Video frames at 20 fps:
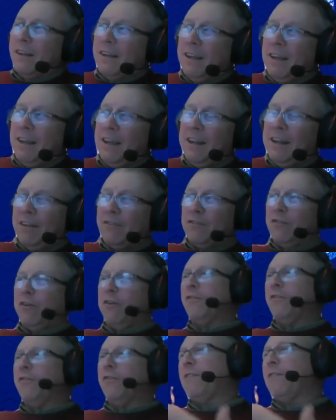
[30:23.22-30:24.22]
it has
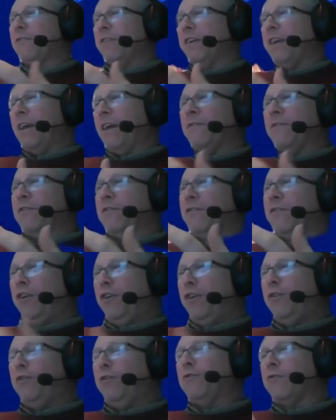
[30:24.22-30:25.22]
turned out to have this
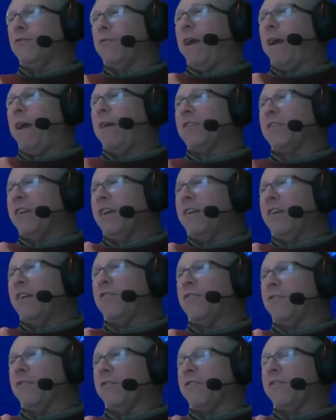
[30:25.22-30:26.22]
huge
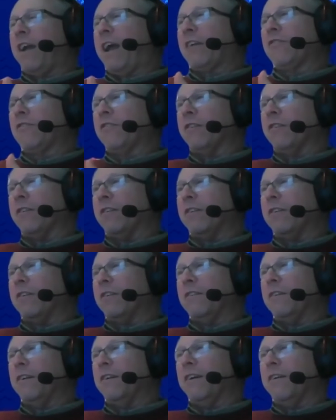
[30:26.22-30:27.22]
gravitational attraction
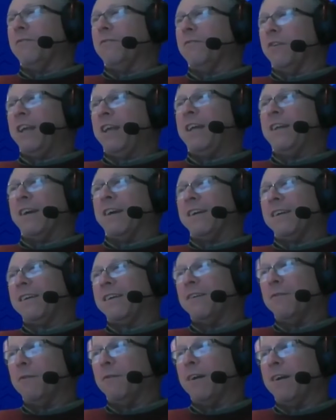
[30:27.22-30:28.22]
for data,
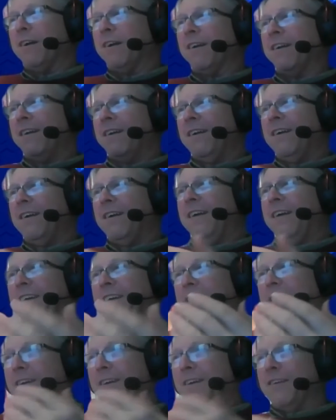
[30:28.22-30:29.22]
where
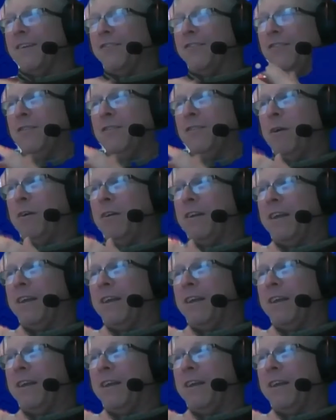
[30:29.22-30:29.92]
just about,